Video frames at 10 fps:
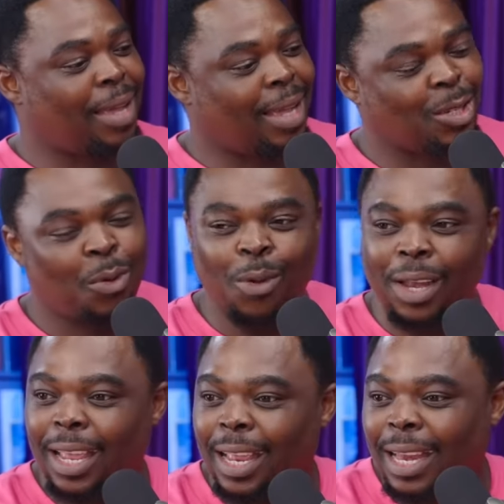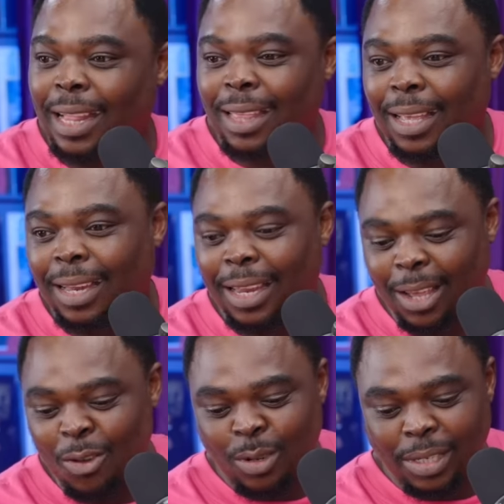eskoleni, I think
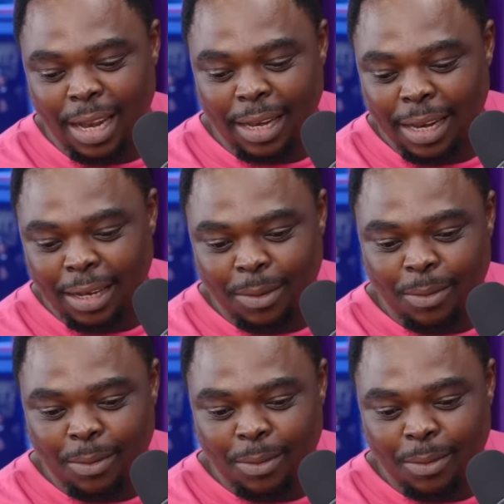Leo standard.